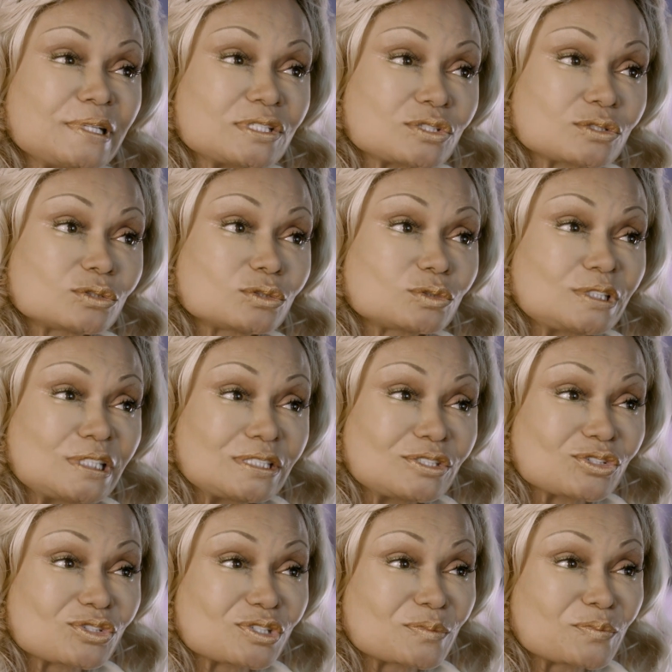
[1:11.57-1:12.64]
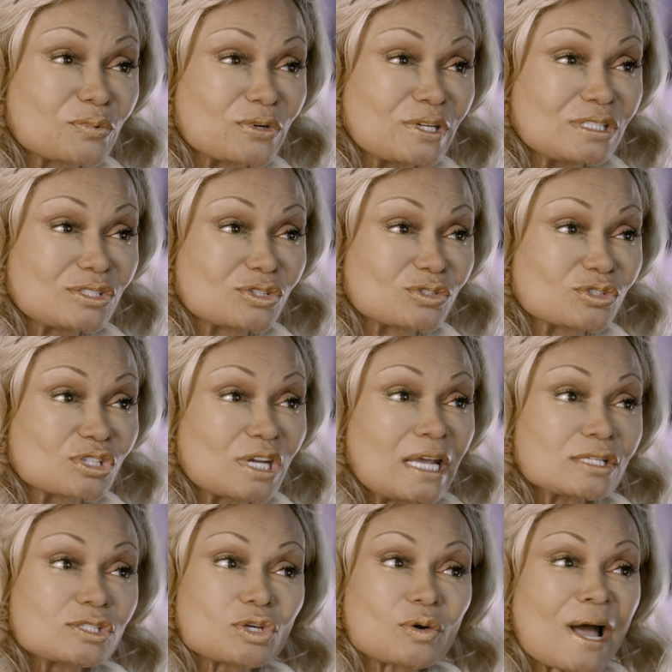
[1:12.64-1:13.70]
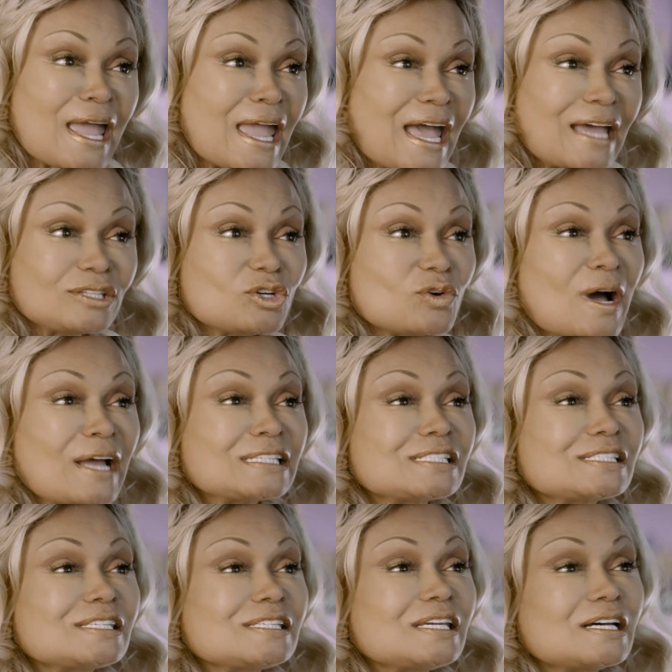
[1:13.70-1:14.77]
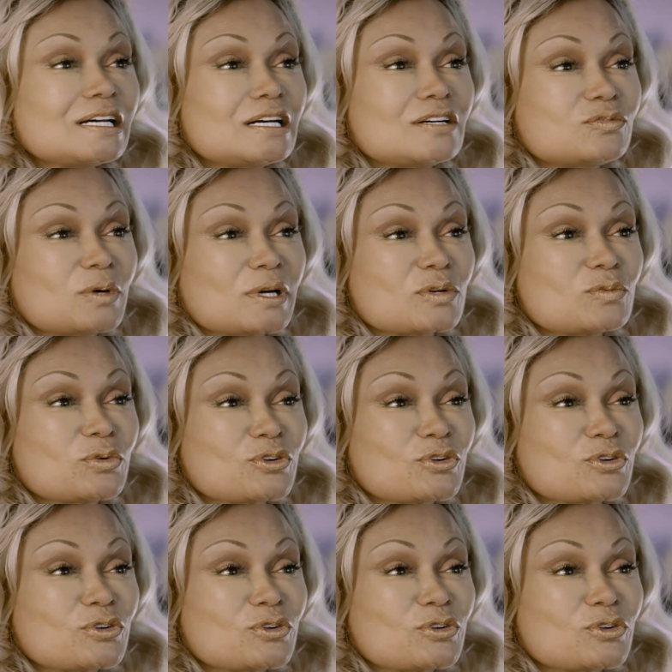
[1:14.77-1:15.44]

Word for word: be school teachers and preachers. So I had no idea of what a